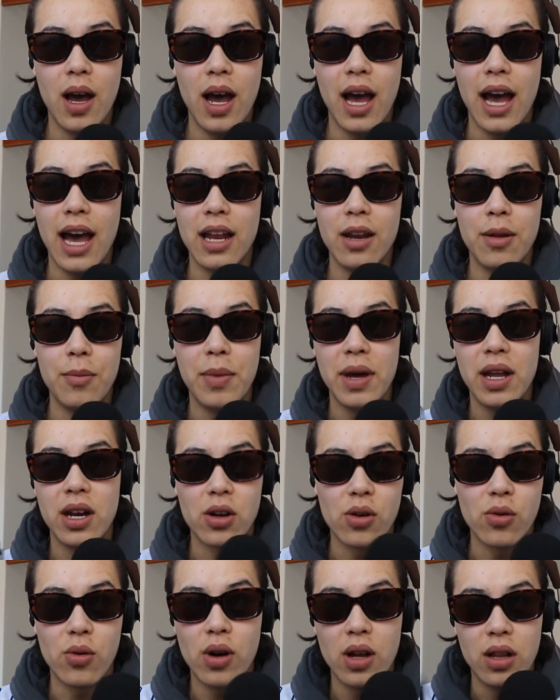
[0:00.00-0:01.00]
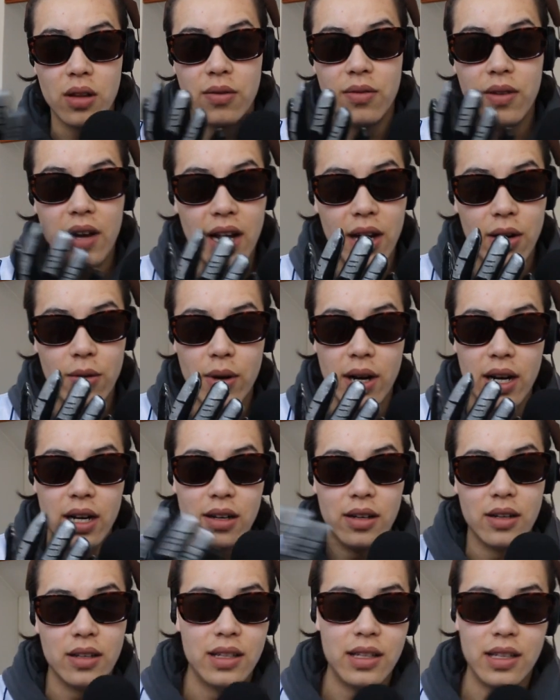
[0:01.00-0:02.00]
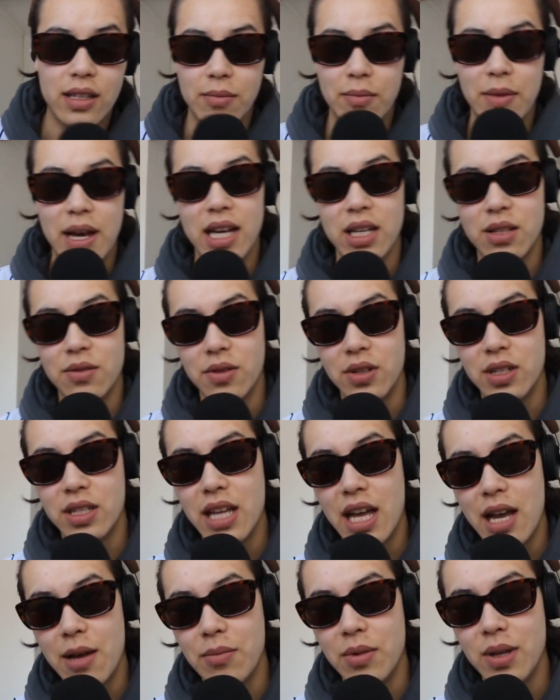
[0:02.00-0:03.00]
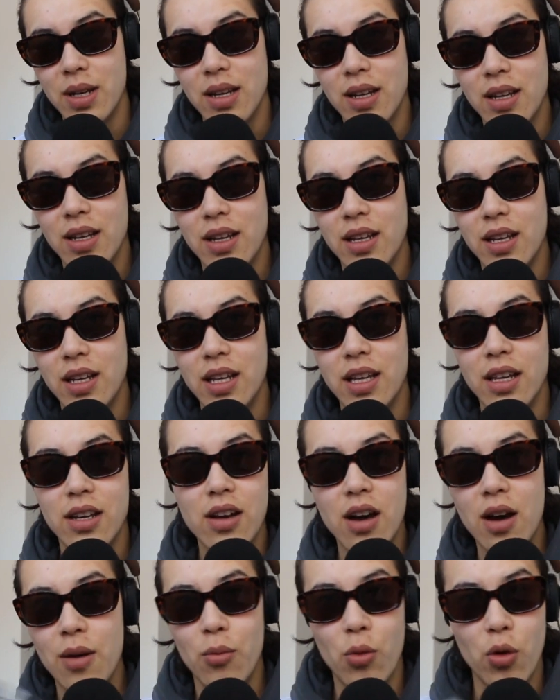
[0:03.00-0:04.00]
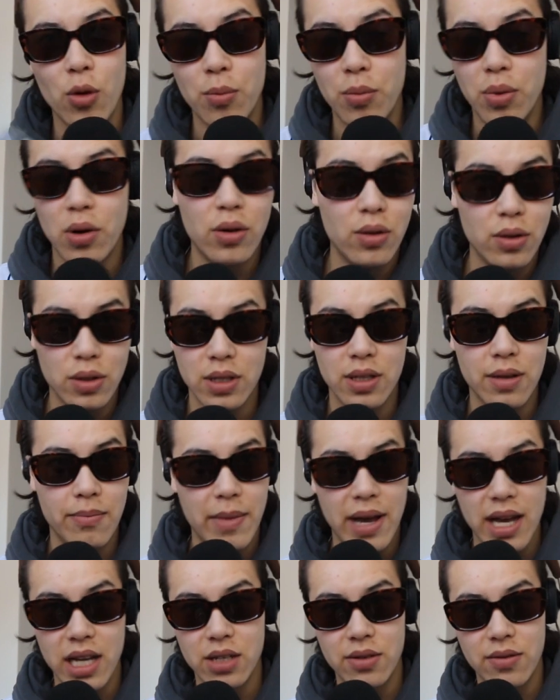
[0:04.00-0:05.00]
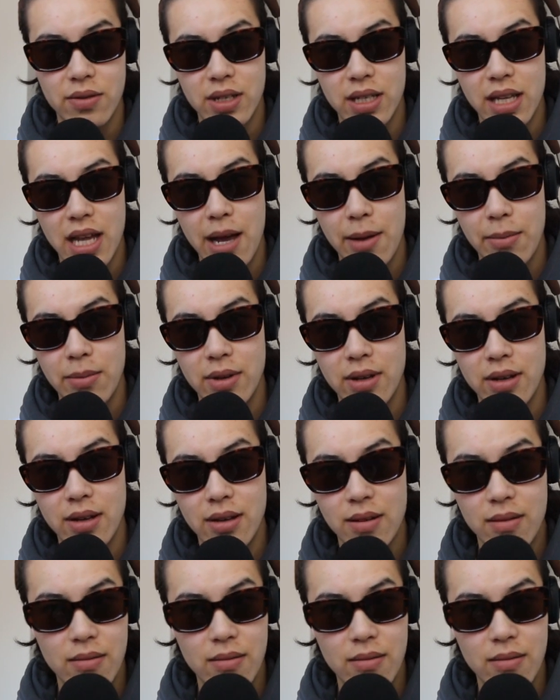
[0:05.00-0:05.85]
had a better qualifying record than Max Verstappen. He got more poles than Max Verstappen.